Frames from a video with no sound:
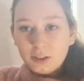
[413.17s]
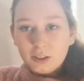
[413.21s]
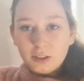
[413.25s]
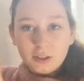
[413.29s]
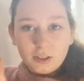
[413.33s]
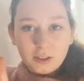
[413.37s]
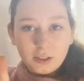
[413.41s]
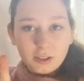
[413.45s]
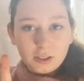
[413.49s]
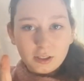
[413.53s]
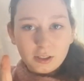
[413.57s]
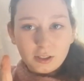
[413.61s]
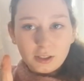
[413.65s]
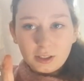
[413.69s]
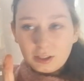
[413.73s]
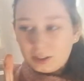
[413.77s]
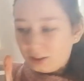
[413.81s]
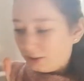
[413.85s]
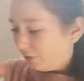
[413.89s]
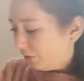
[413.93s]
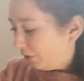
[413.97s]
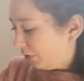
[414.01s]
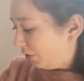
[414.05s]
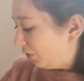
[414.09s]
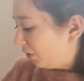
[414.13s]
So this is
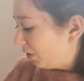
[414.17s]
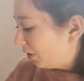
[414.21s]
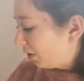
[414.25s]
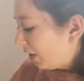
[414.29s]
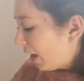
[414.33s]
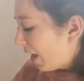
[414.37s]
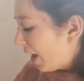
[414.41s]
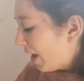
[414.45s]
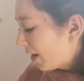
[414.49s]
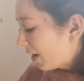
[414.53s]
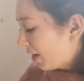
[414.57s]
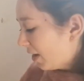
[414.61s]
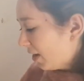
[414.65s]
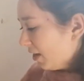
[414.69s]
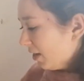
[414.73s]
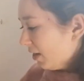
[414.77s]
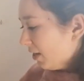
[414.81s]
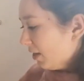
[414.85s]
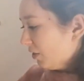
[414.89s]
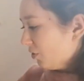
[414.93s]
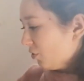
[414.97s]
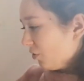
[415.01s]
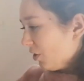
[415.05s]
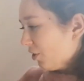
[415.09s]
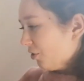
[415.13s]
how it looks like.
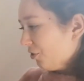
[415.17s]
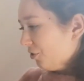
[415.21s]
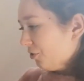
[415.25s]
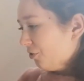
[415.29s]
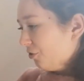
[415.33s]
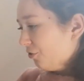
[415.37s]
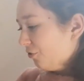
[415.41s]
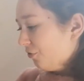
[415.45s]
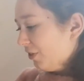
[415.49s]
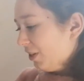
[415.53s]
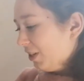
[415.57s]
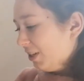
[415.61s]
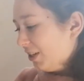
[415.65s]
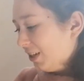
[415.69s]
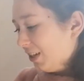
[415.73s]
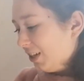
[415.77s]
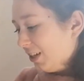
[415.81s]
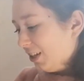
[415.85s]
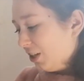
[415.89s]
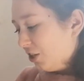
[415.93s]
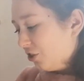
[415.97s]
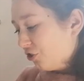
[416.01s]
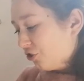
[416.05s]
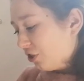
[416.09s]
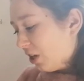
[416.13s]
So I'm going to read
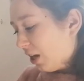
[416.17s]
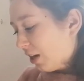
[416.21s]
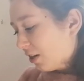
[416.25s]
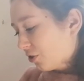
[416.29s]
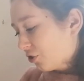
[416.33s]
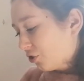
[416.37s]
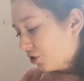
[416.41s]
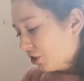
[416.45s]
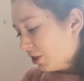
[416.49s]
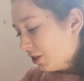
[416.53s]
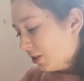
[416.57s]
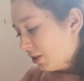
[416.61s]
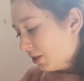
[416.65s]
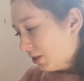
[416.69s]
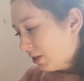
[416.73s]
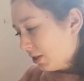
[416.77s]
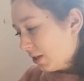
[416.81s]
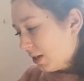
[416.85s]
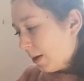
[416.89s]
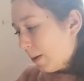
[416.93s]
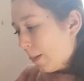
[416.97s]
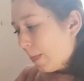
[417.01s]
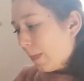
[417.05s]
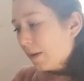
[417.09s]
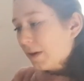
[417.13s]
the instructions.